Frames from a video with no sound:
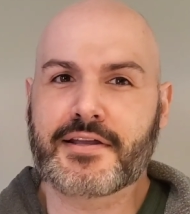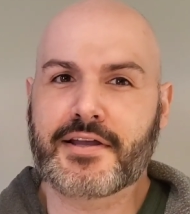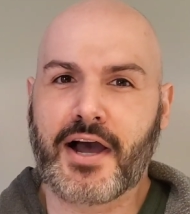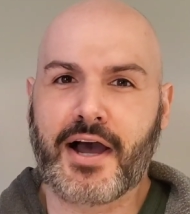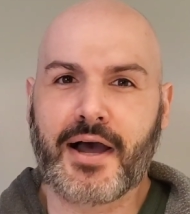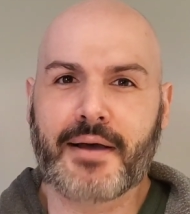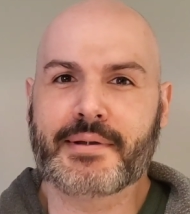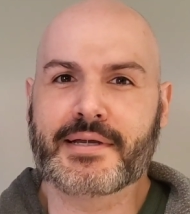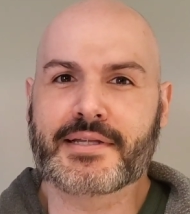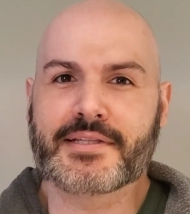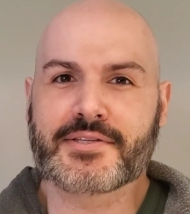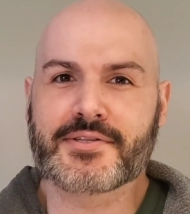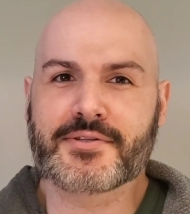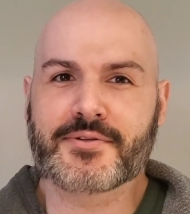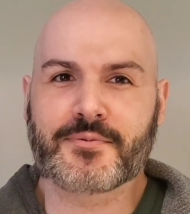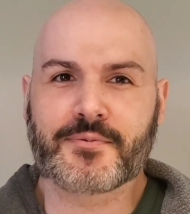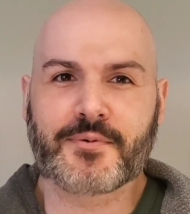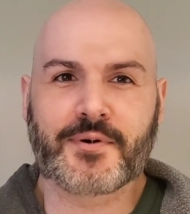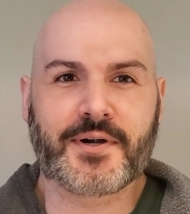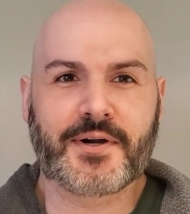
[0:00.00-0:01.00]
comments
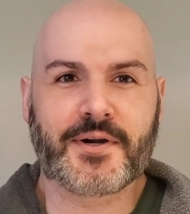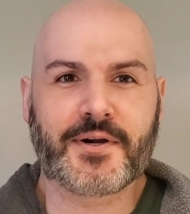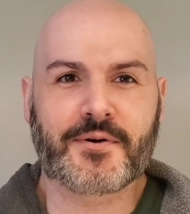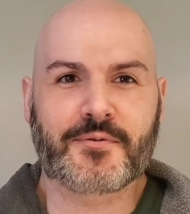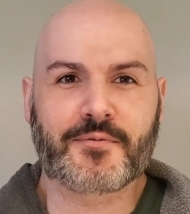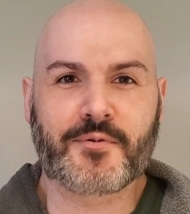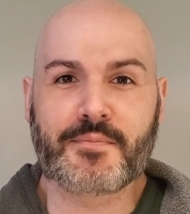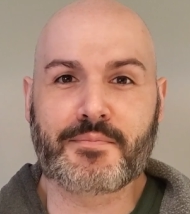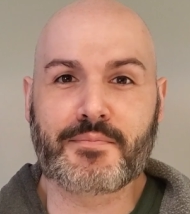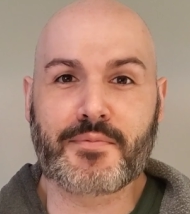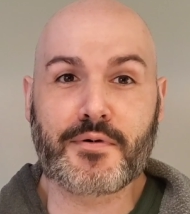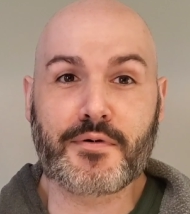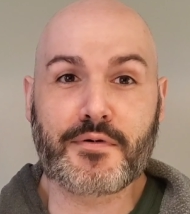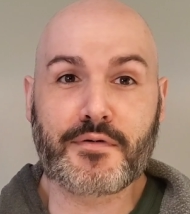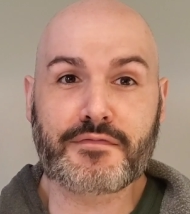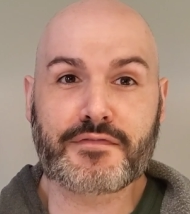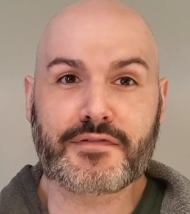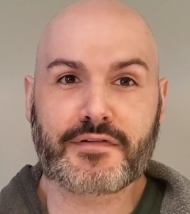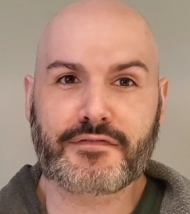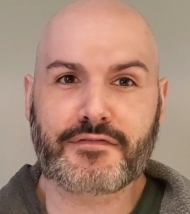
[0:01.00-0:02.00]
were
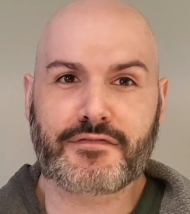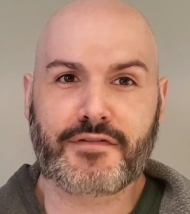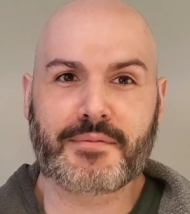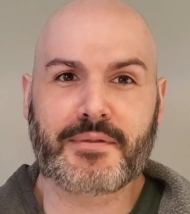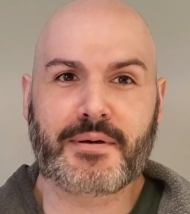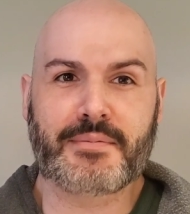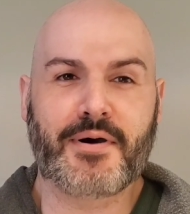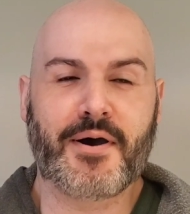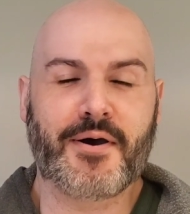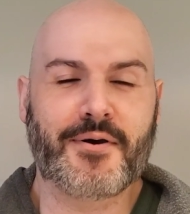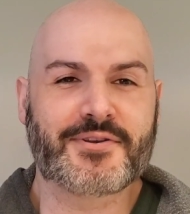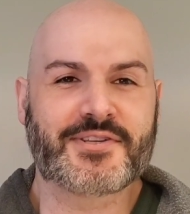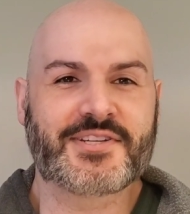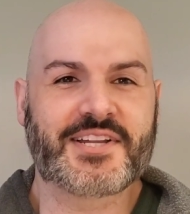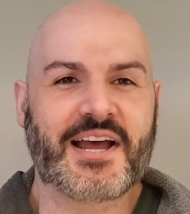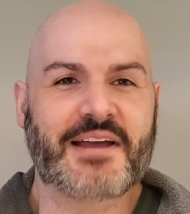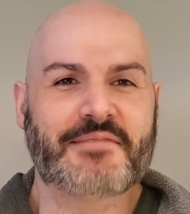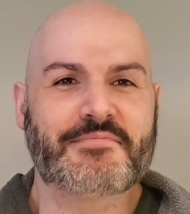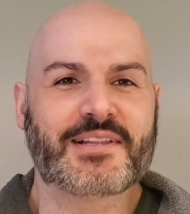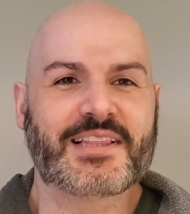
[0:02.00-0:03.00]
removed from the post,
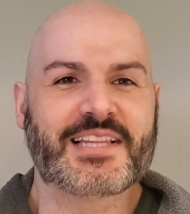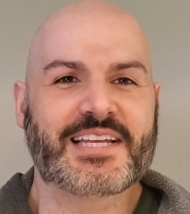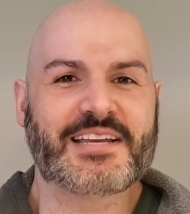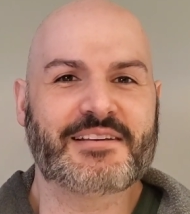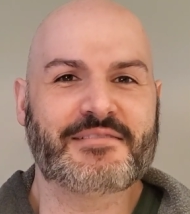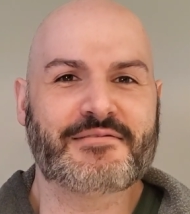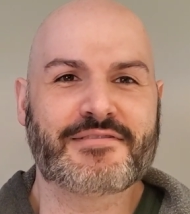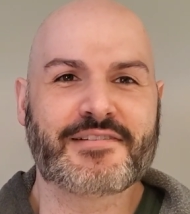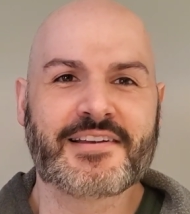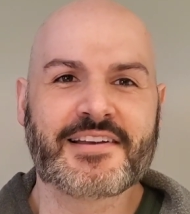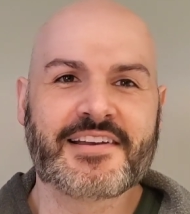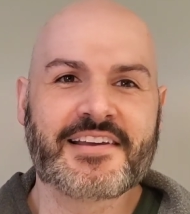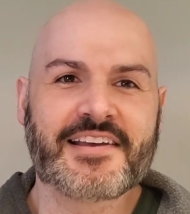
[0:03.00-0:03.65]
I believe,